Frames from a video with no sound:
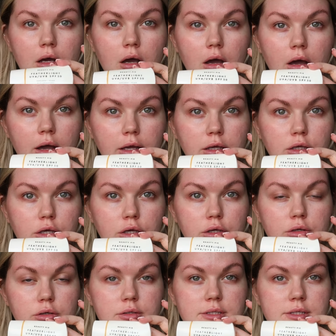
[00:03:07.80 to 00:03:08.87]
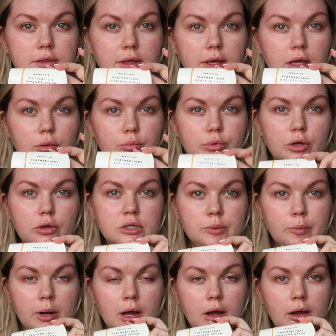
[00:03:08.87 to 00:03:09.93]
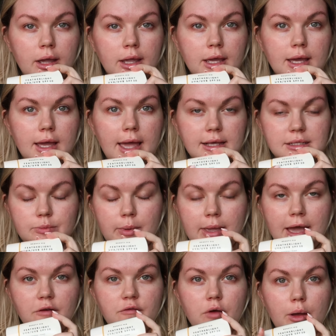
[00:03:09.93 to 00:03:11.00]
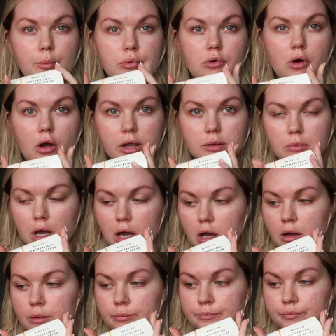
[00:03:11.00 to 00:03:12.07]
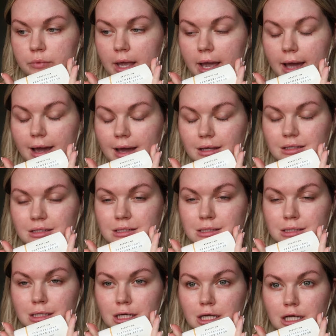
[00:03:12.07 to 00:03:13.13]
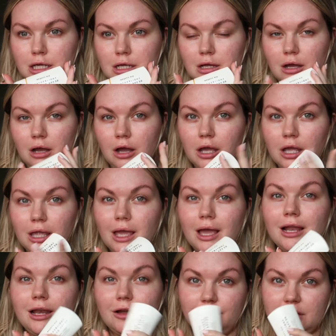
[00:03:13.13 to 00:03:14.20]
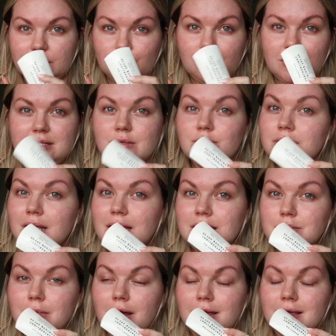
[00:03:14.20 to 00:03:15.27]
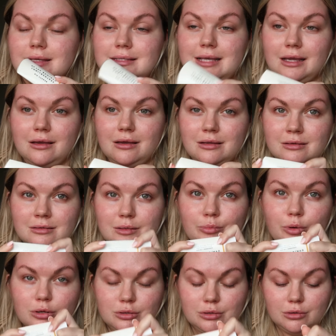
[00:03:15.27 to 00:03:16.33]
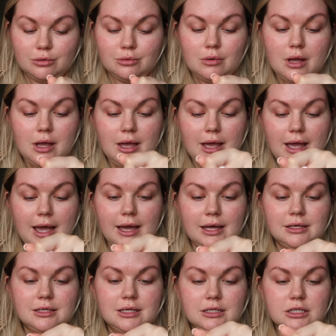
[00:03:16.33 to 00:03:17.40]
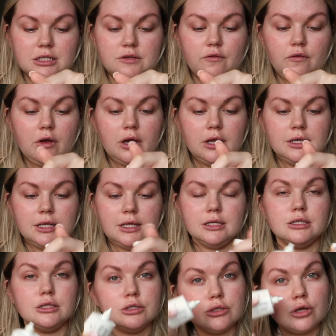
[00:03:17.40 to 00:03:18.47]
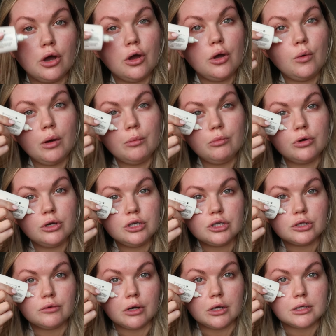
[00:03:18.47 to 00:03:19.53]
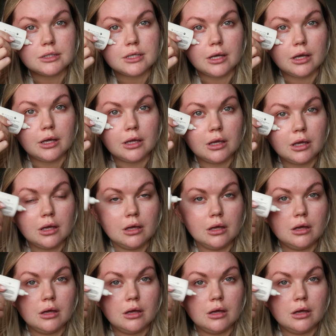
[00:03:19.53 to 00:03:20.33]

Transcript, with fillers: I use the Beauty Pie SPF primer and I love this one. This one is my second bottle and I just find it so moisturising.